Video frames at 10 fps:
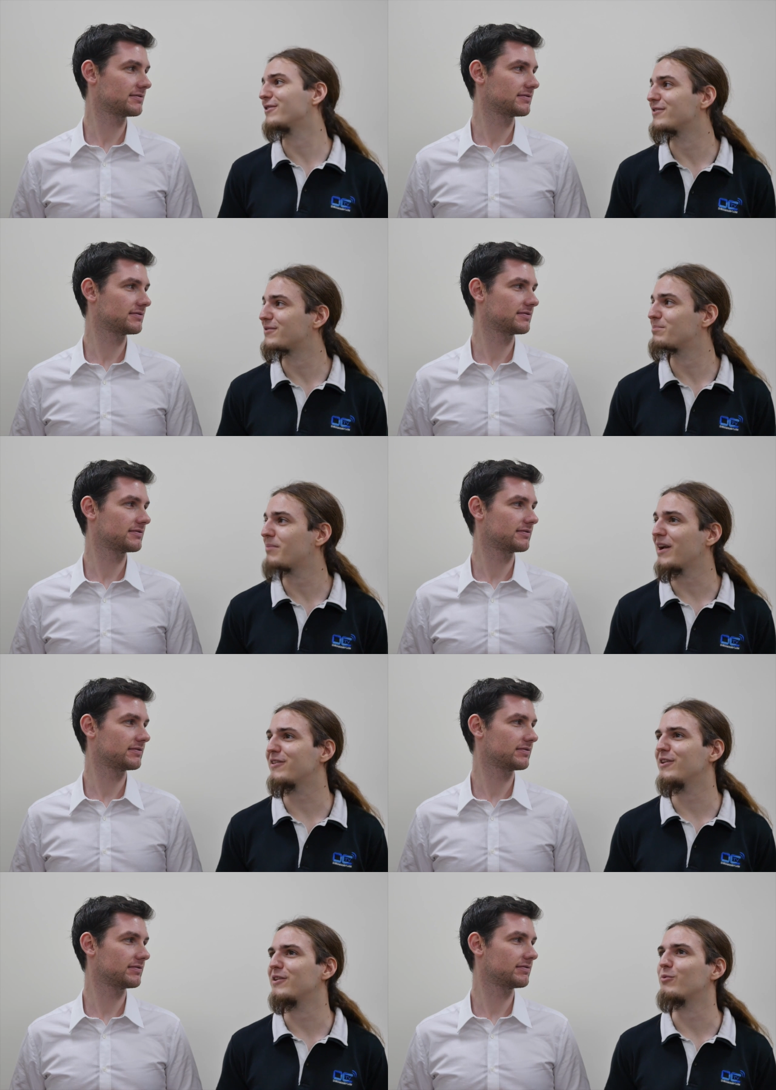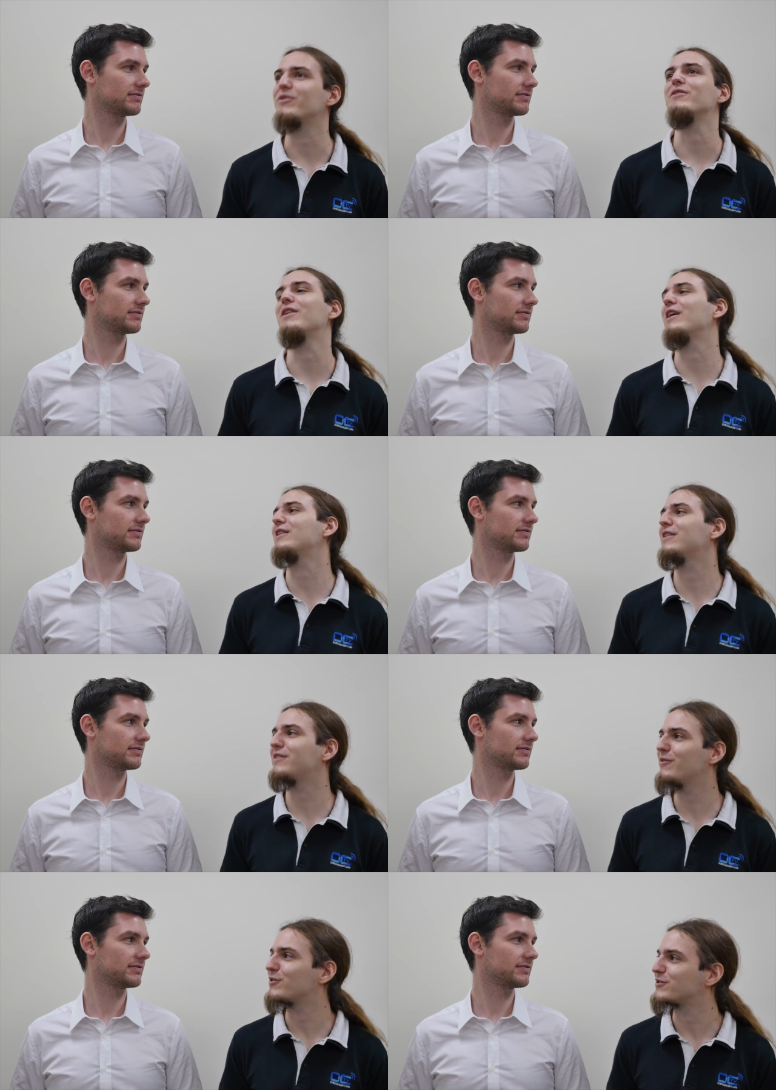Speaker 1: because back then there was like
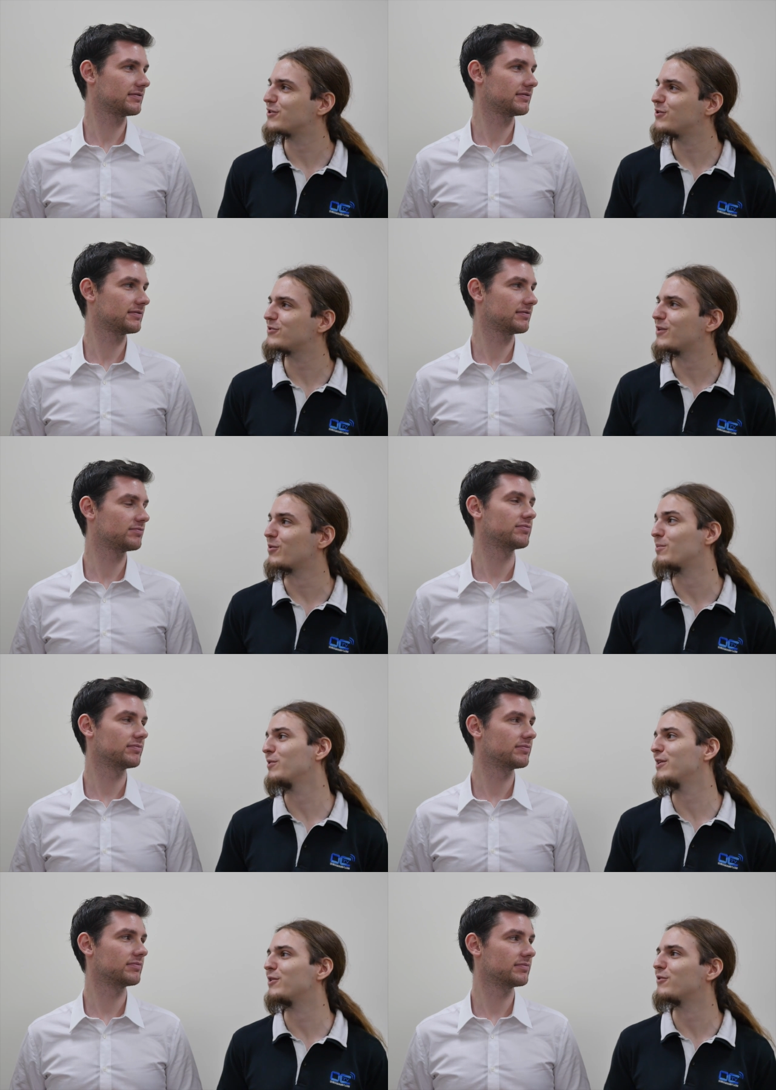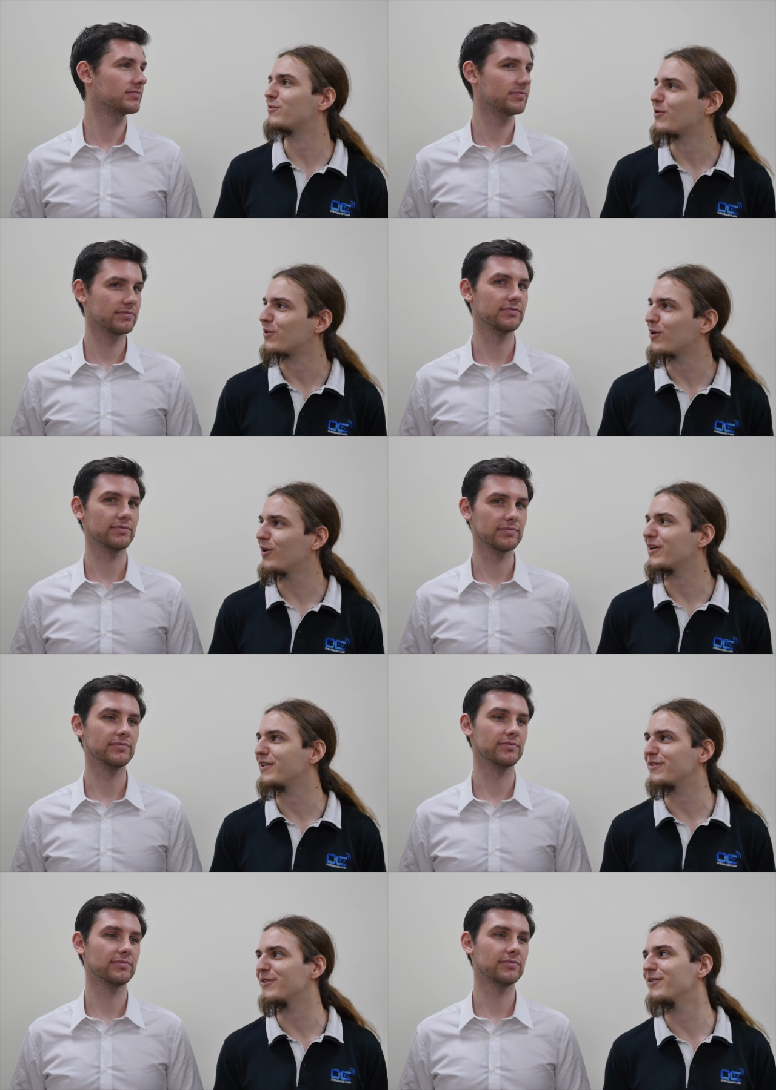several SKUs that were pretty good for
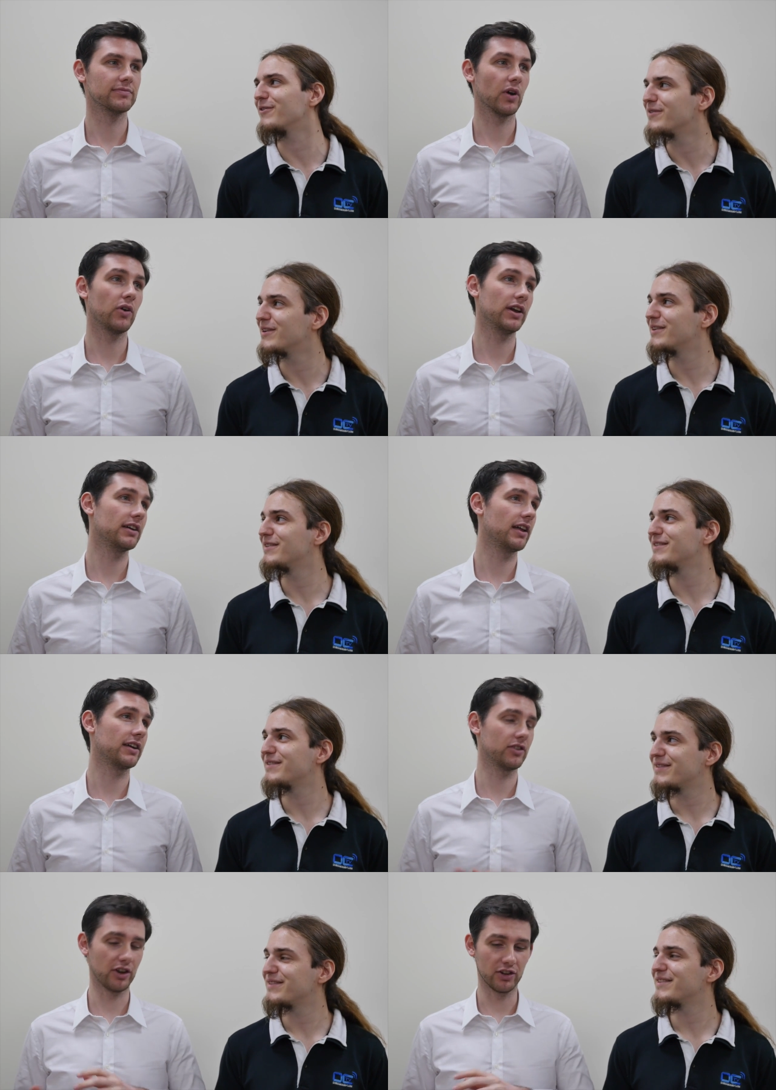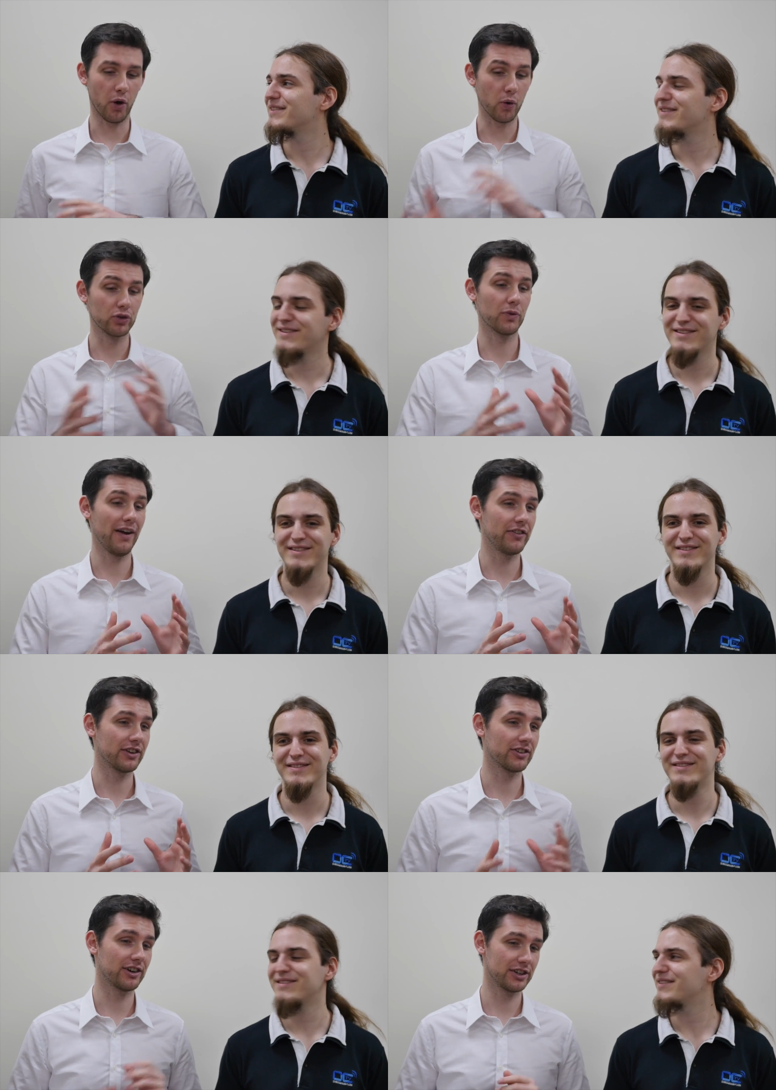clocking. So. Oh
Speaker 2: yeah, like the the old
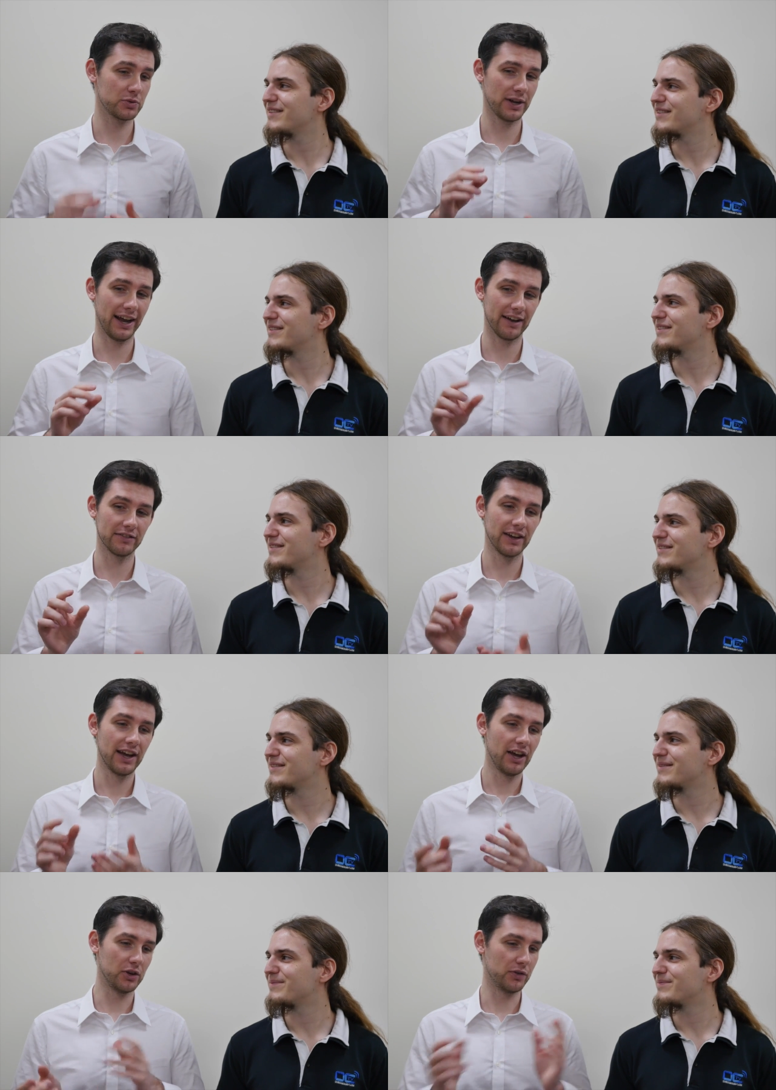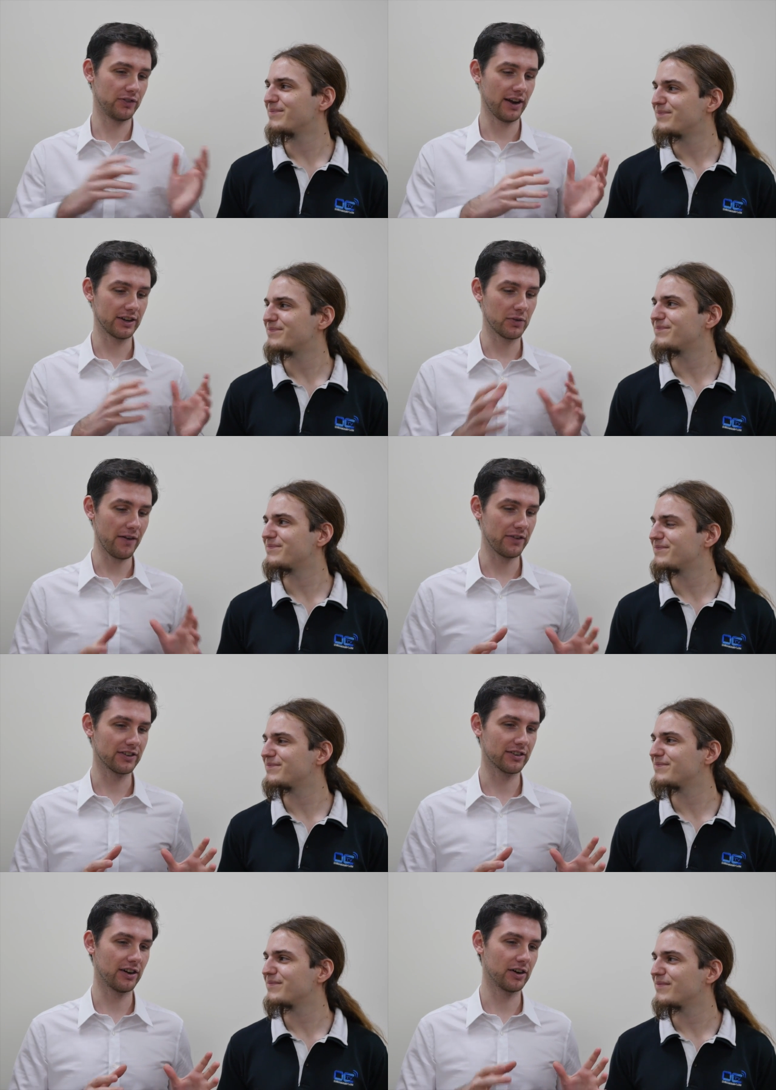graphics cards would have. You'd find
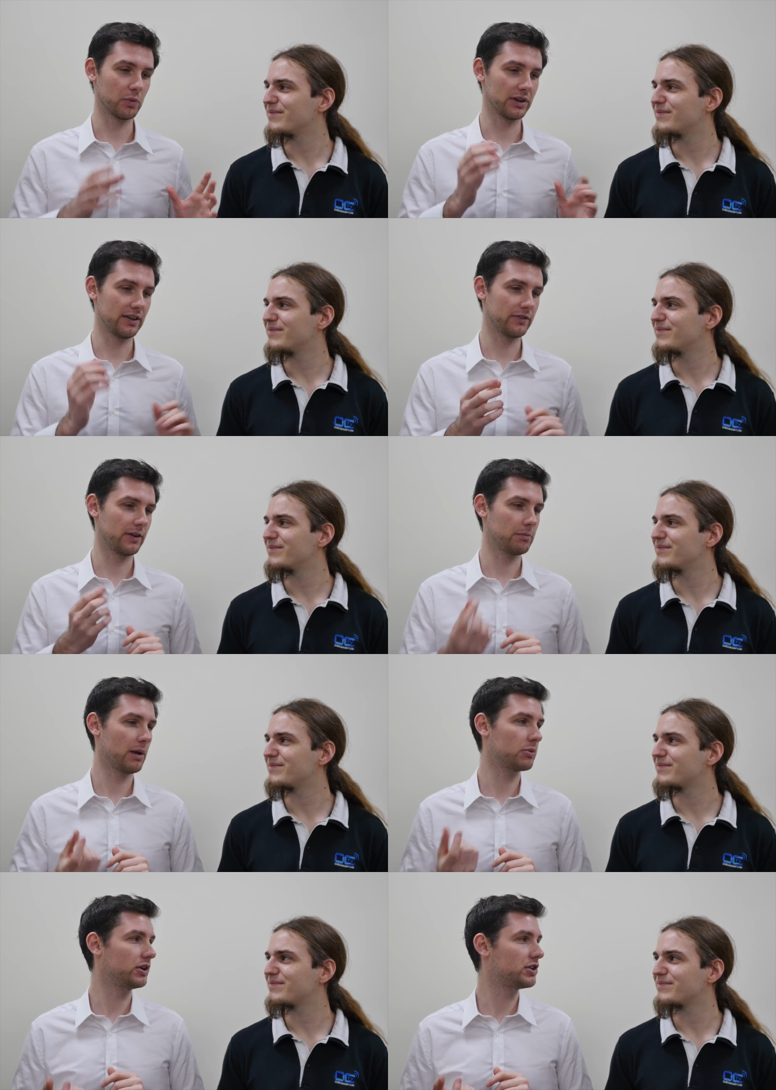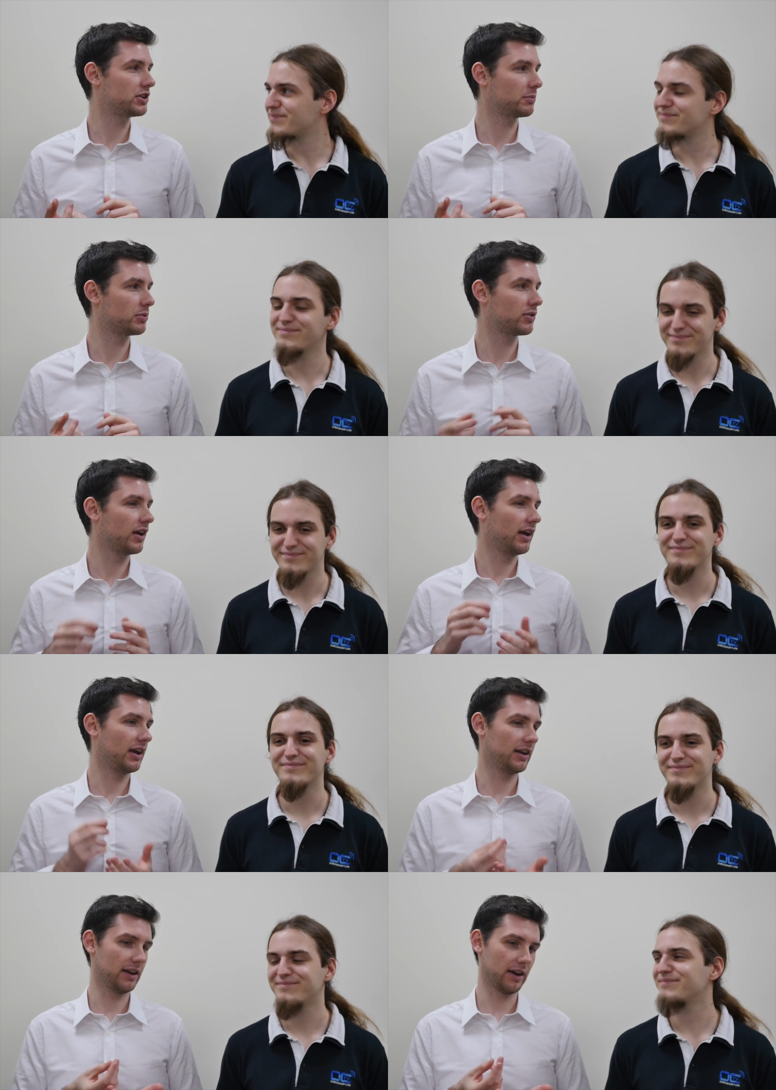graphics card with different memory chips
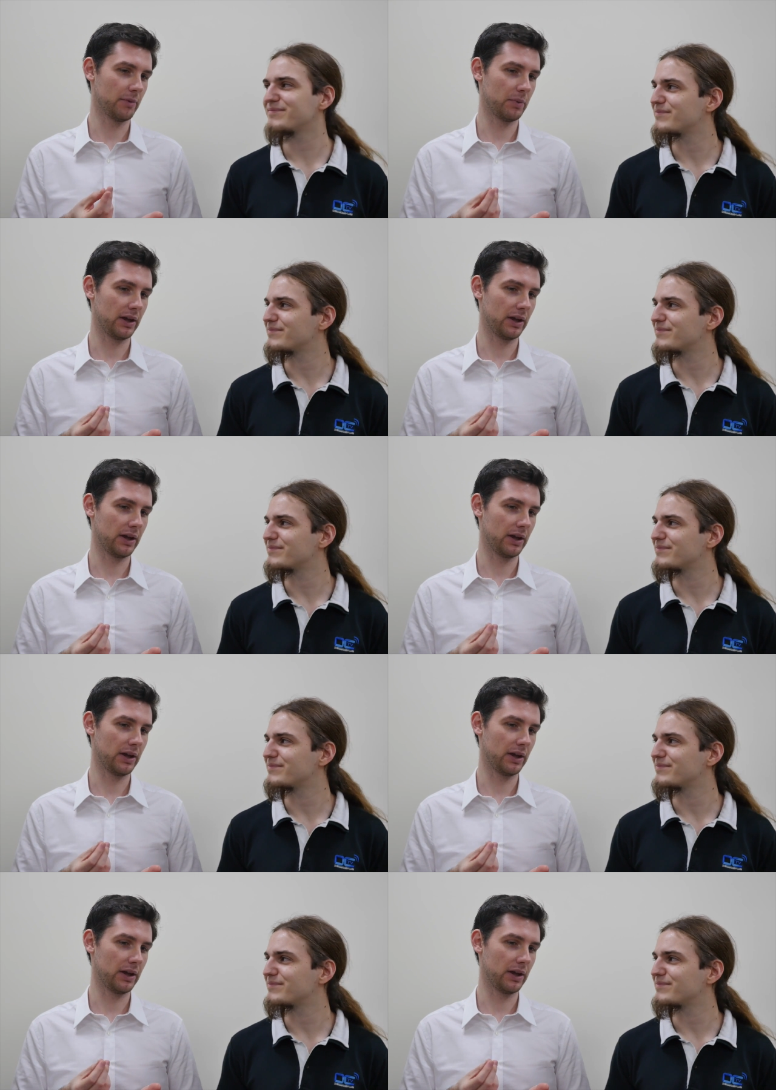in um,